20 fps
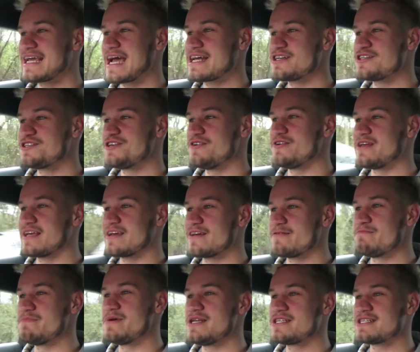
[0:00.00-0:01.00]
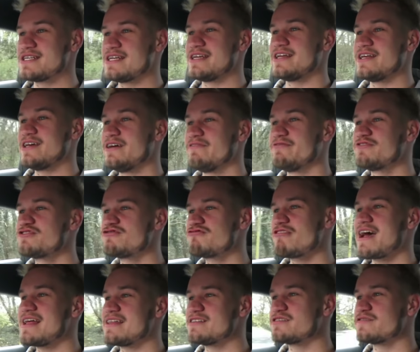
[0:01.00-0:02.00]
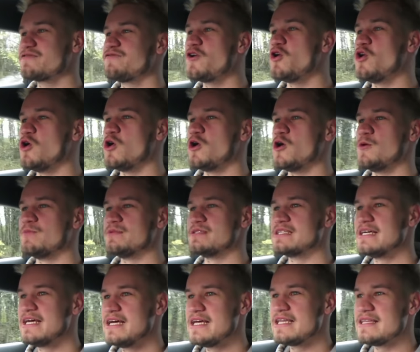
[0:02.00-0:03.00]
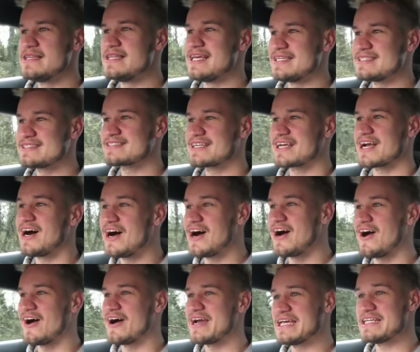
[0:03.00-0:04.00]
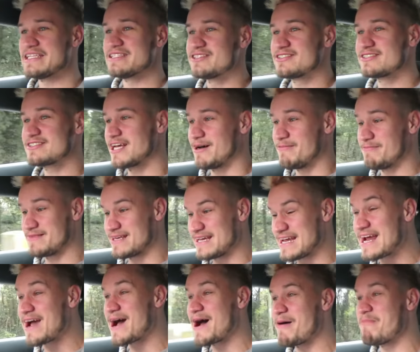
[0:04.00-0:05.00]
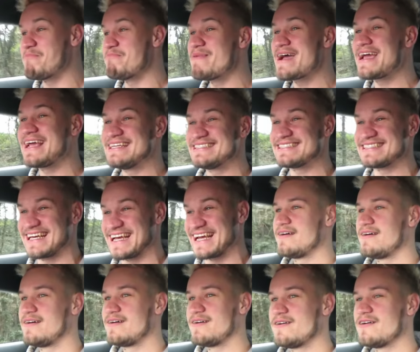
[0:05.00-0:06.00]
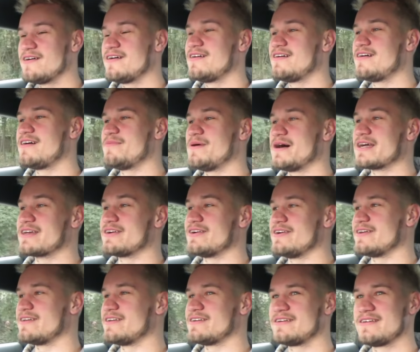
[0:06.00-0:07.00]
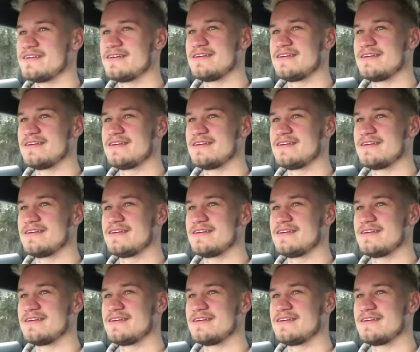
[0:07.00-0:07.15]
GAD Tuning and Michelin have transformed this car into something amazing. Oh my God.